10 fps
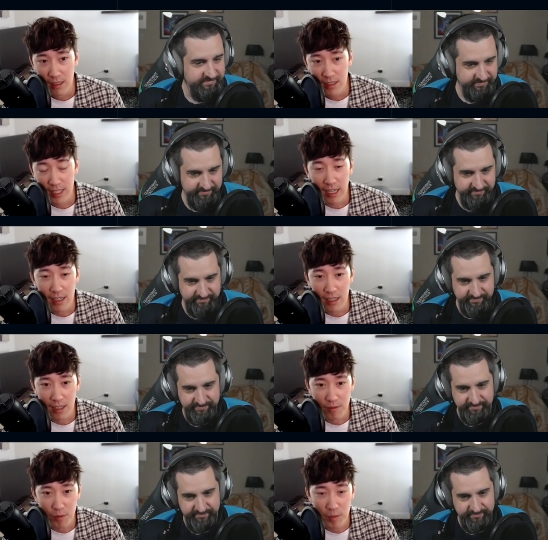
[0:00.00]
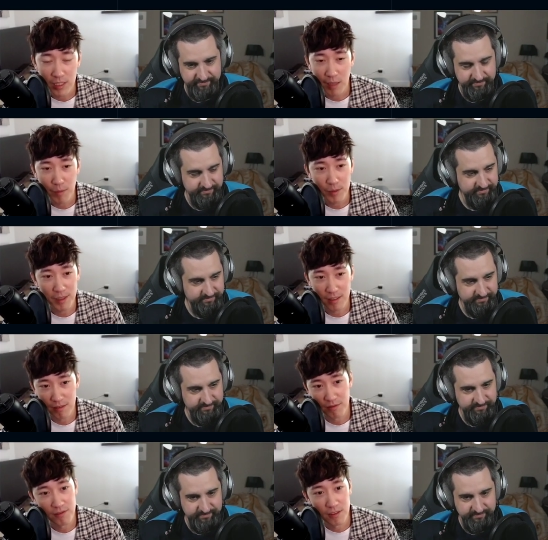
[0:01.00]
Speaker 1: Yeah. Uh, from a design
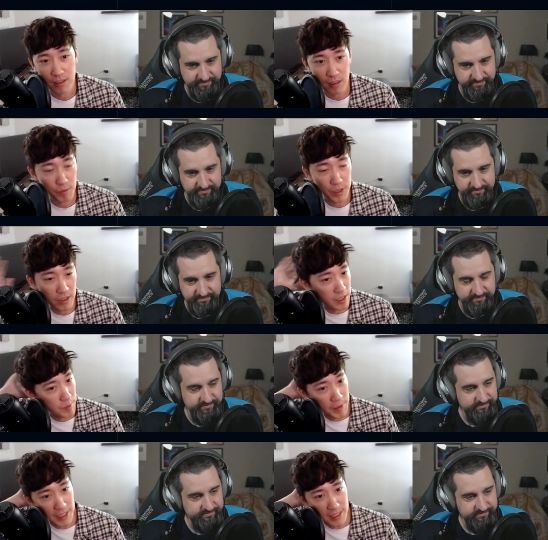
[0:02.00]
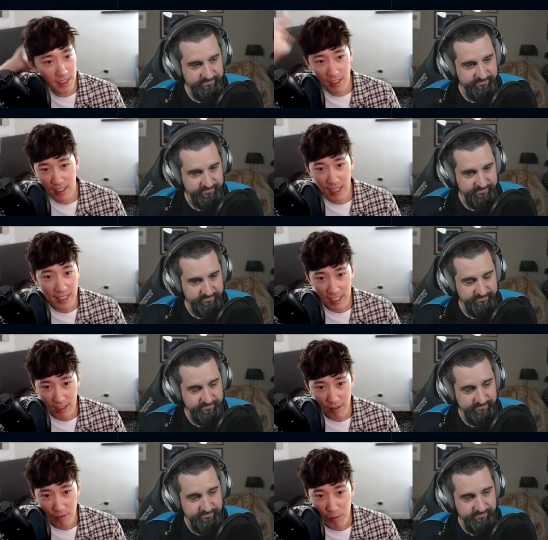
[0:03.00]
perspective, completely agree. But basically, like I
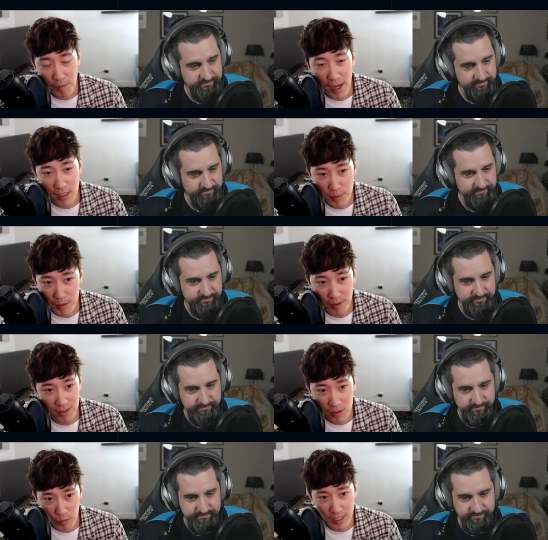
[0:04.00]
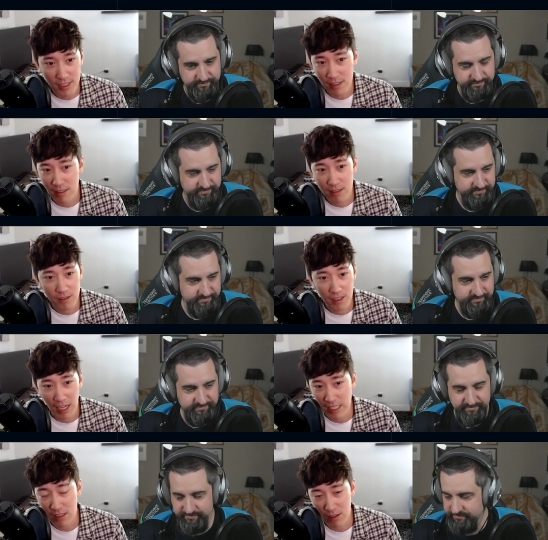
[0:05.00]
think from a balance perspective, Swain is
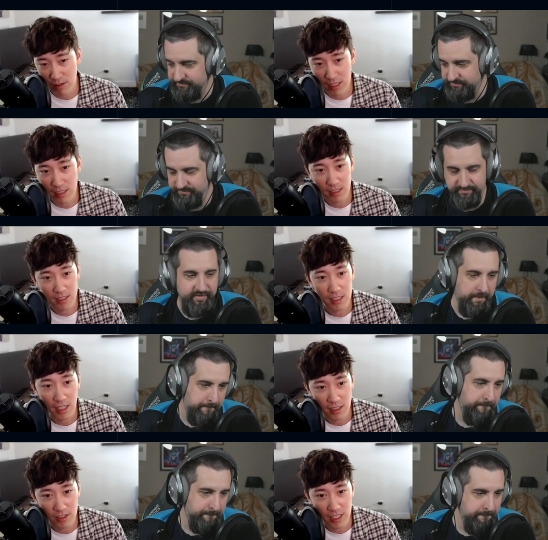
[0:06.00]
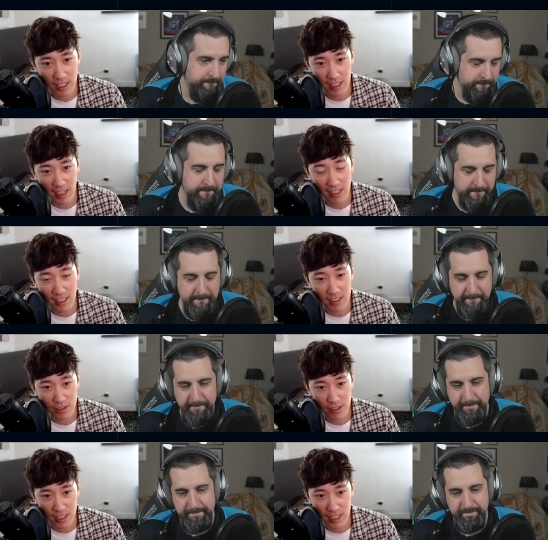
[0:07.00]
as close as yep. as you said, like as, as,
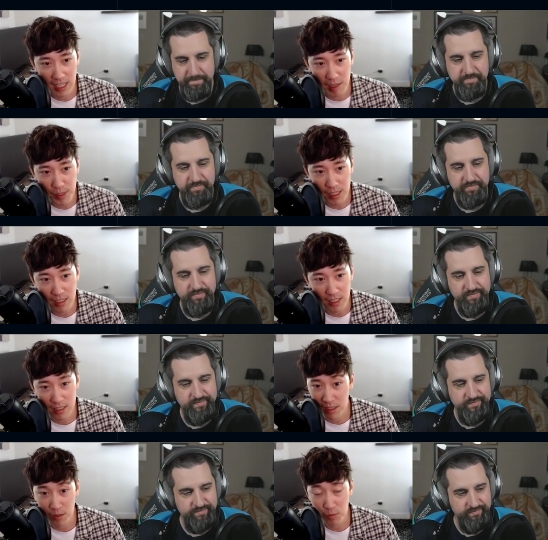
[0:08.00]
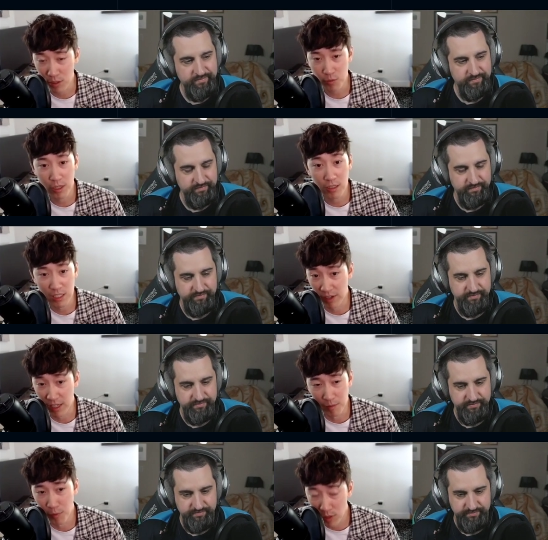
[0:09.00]
close as he can be, and he he works well. He's
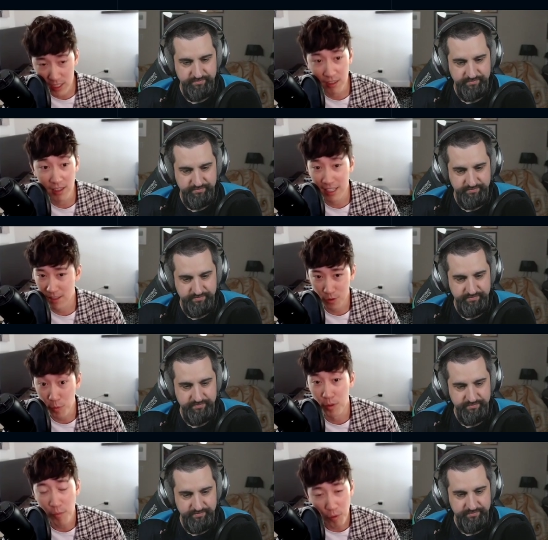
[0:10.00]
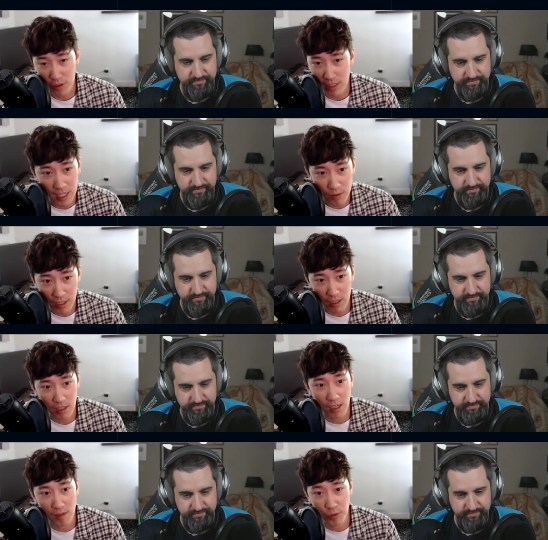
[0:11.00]
very important, like super important in that
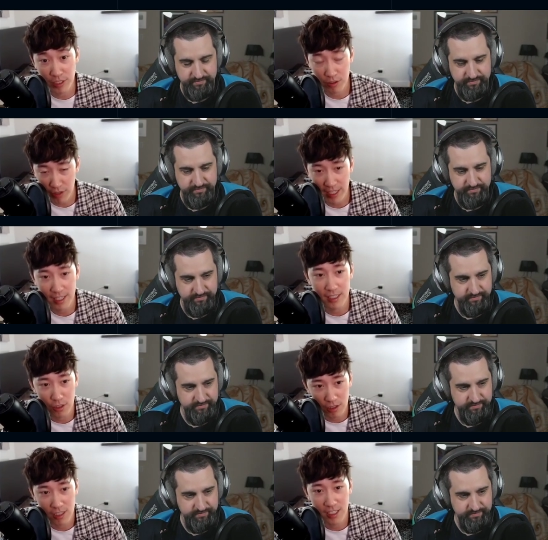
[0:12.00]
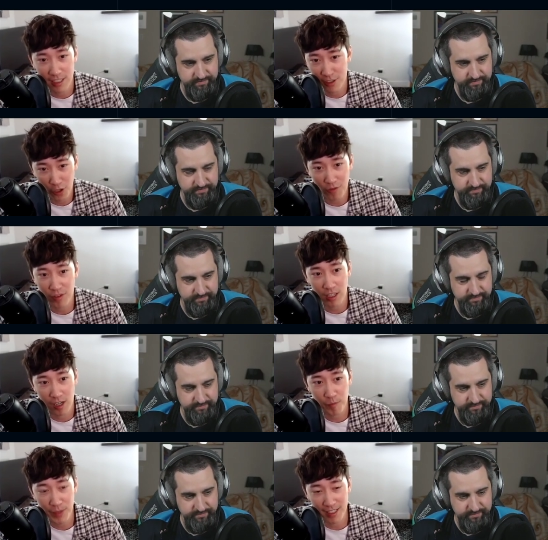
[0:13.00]
Rengar comp, which is great. He's good in the Darkflight
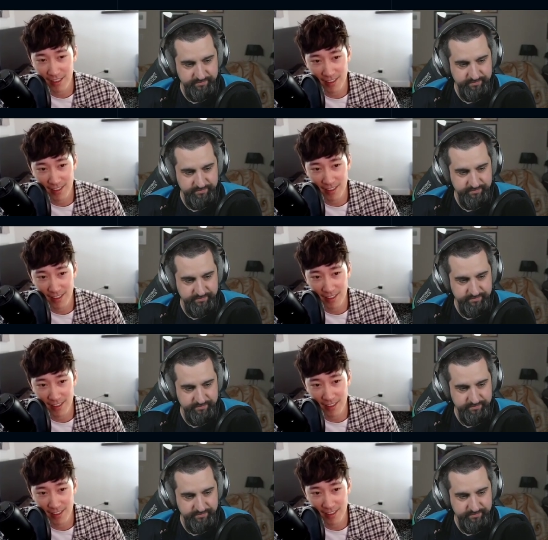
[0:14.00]
comp that